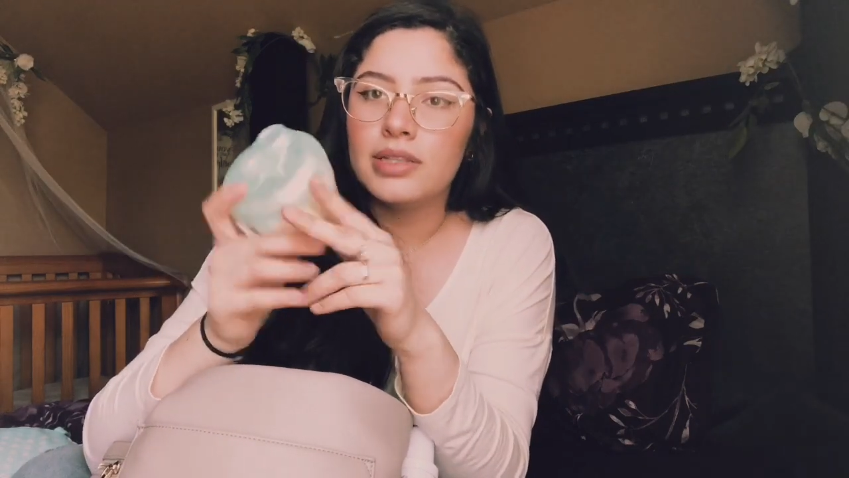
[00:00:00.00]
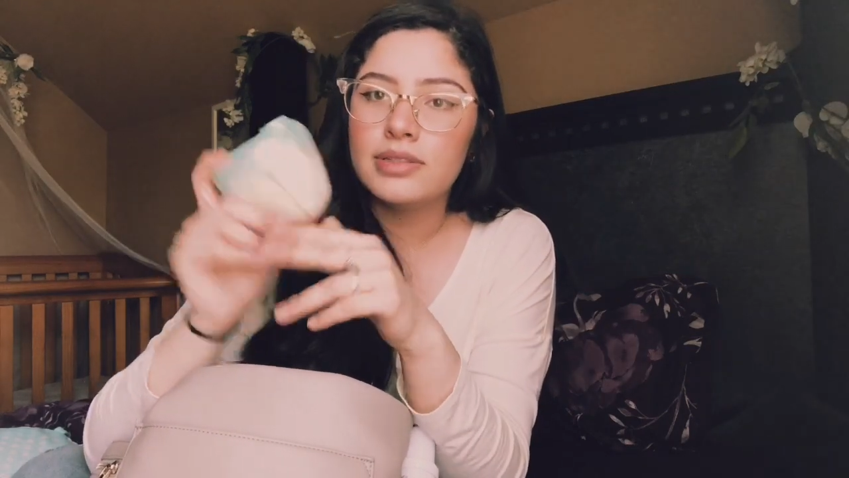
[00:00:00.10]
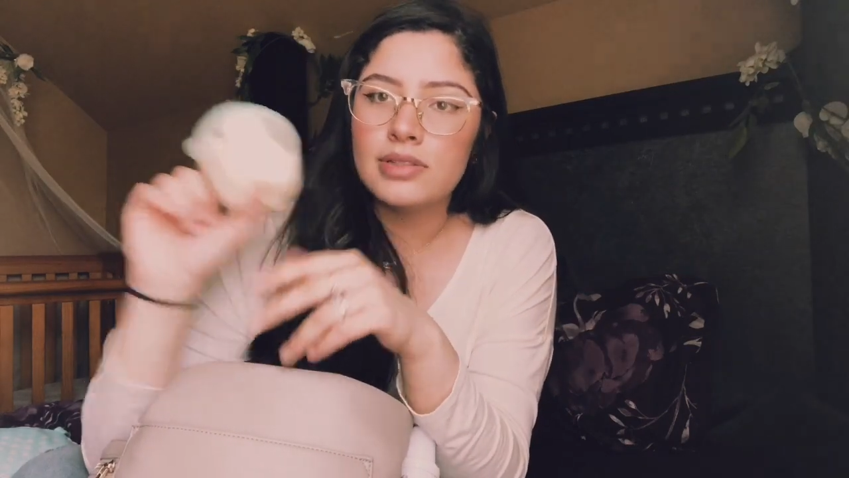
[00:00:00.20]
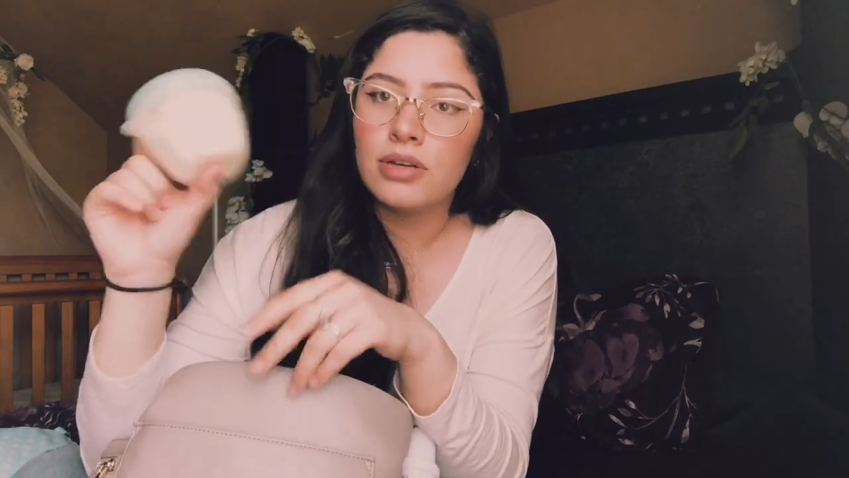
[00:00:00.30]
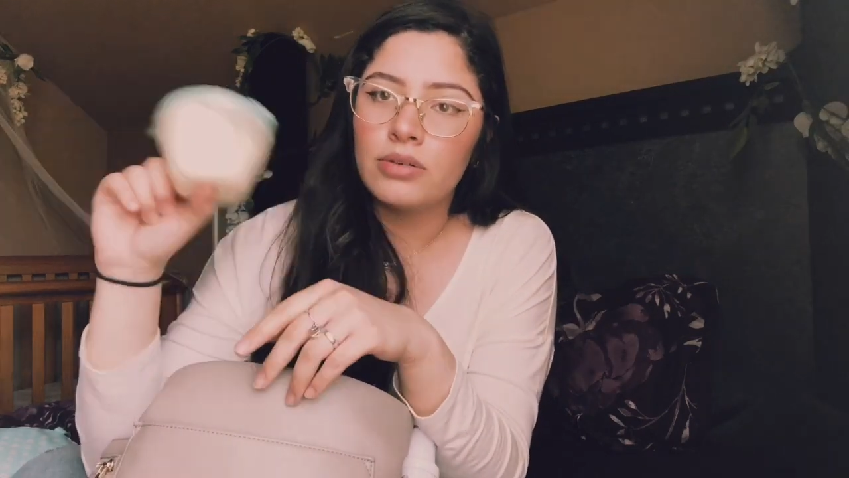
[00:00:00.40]

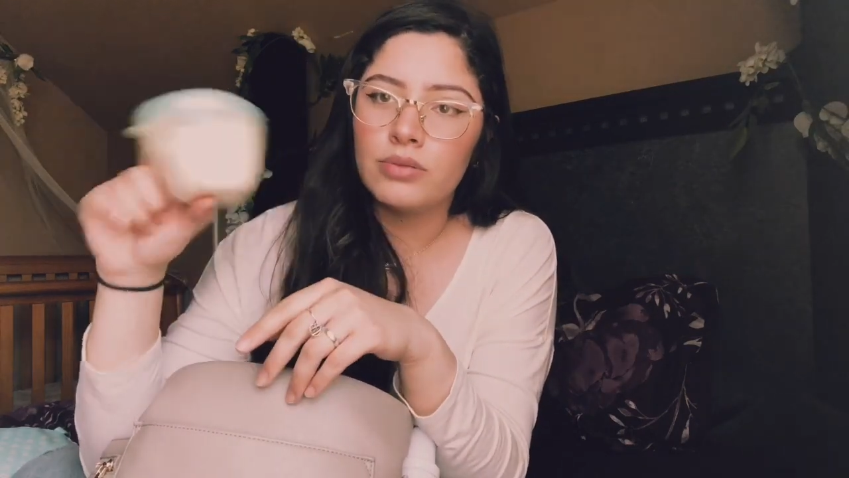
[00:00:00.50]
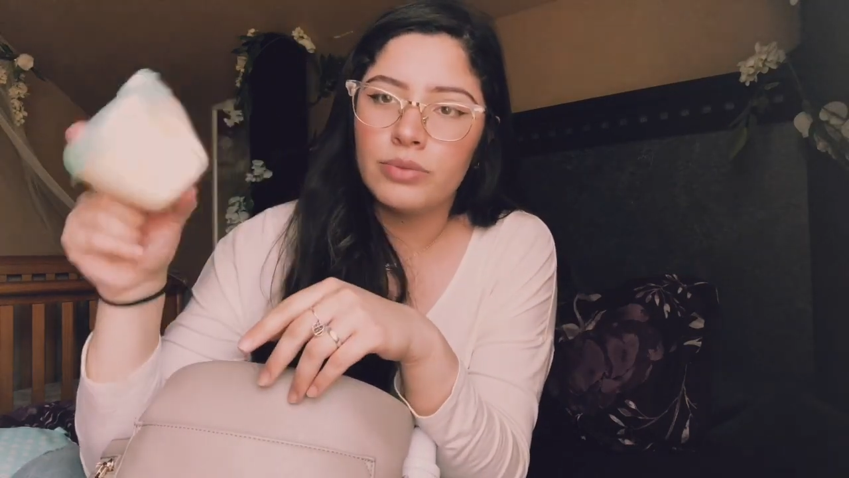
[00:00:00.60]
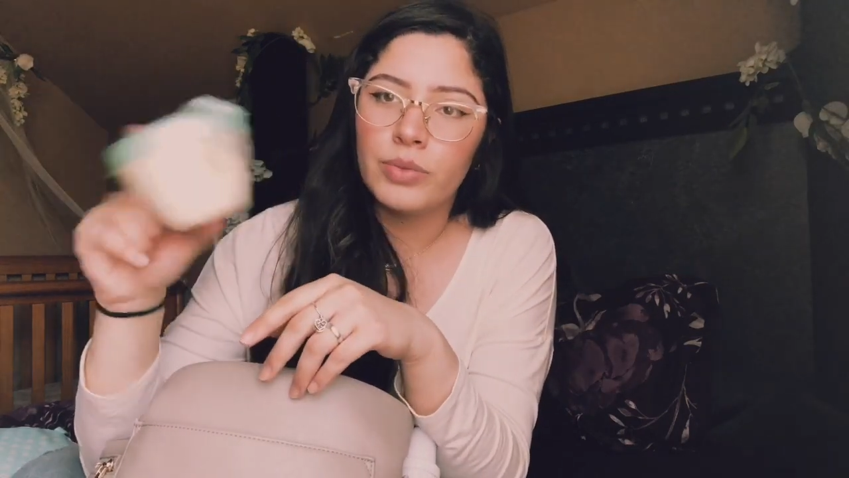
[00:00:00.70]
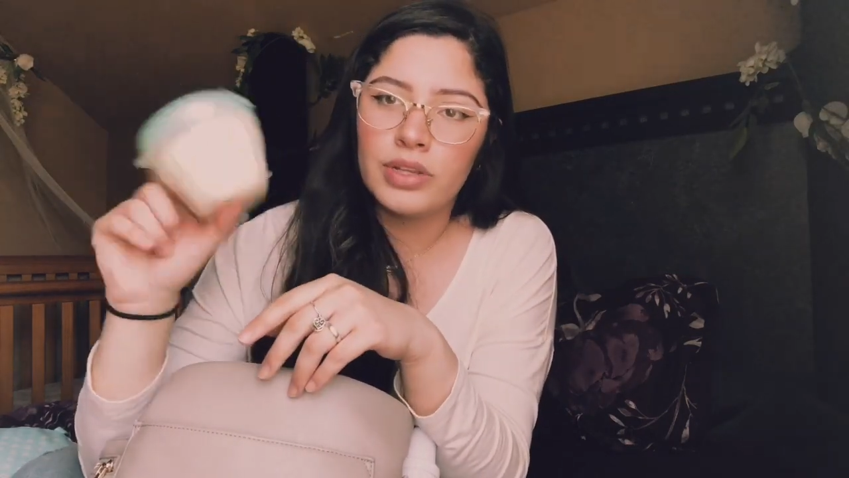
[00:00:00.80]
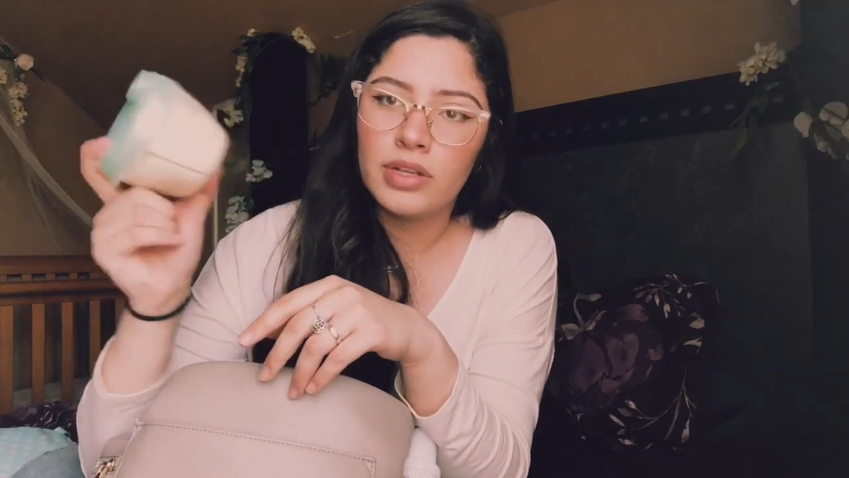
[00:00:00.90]
so
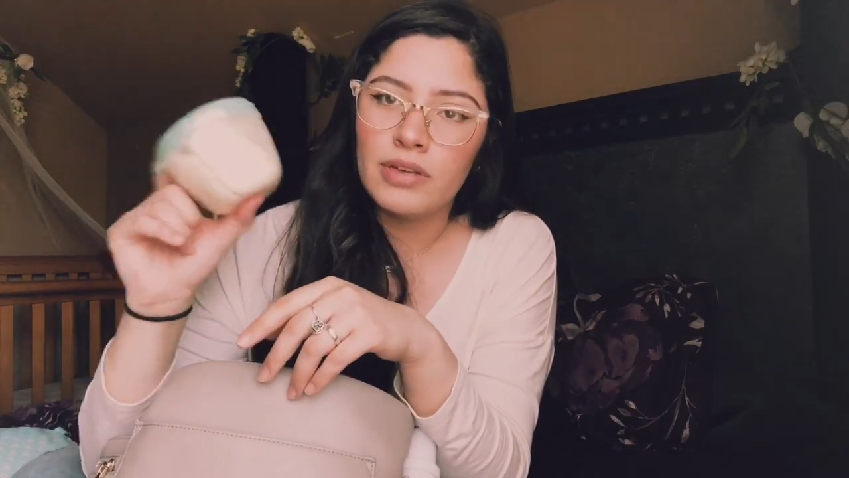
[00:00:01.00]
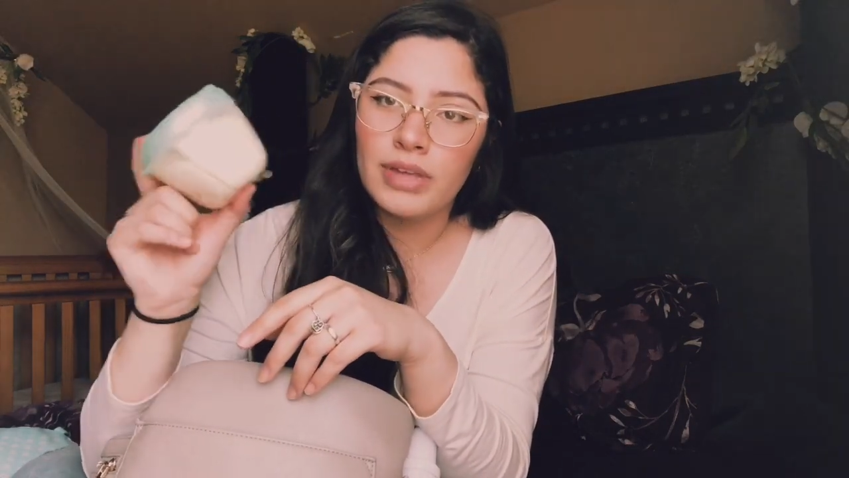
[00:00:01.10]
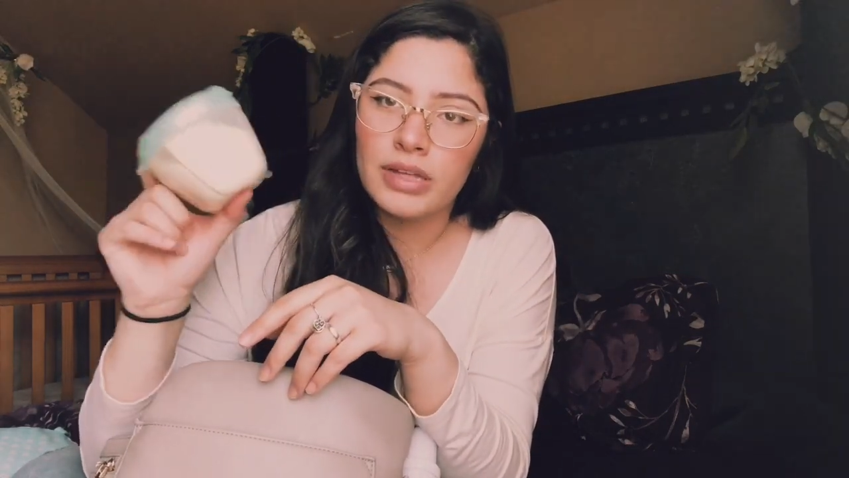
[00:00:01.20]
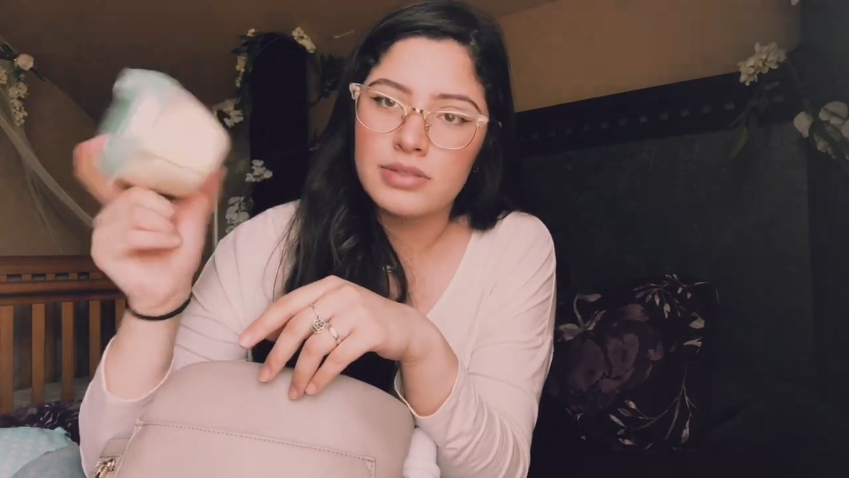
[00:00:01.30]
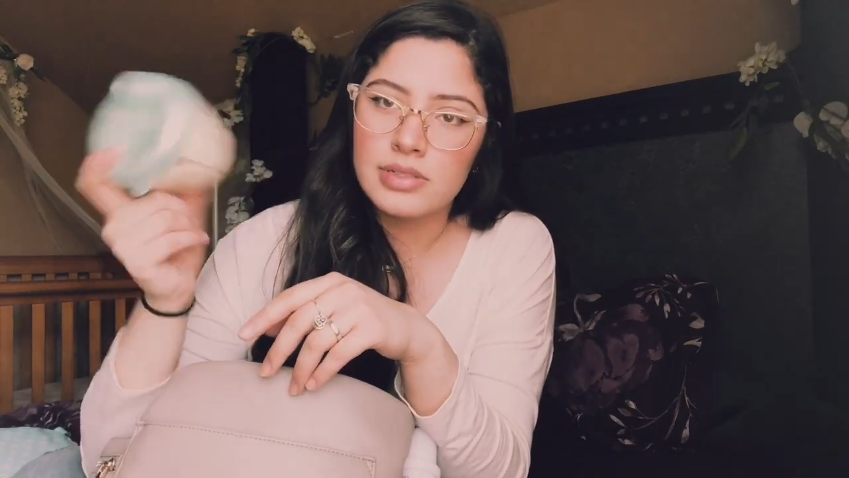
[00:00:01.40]
with enough
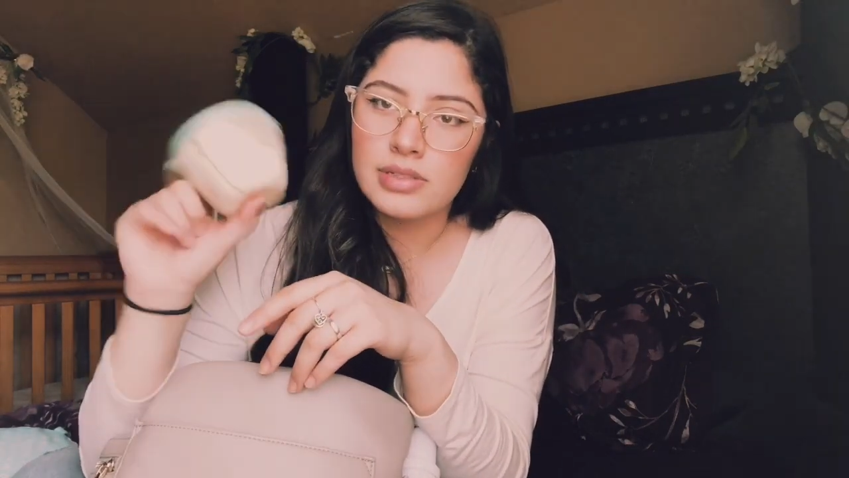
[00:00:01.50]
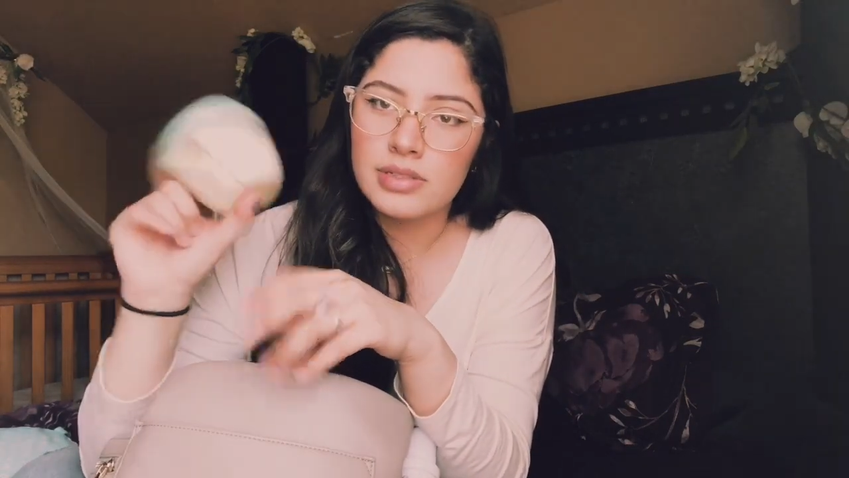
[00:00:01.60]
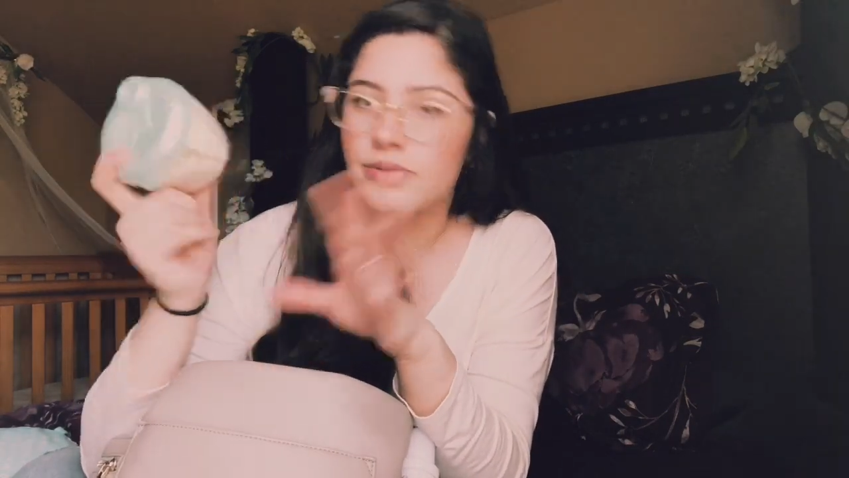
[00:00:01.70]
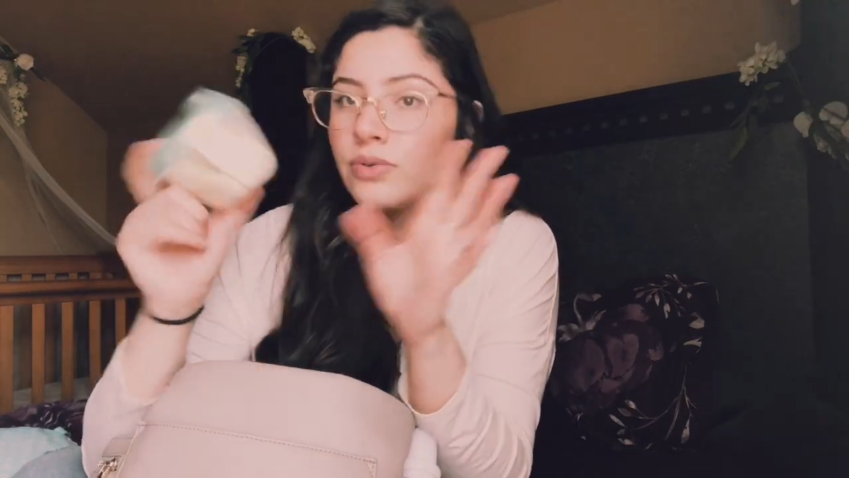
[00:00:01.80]
ounces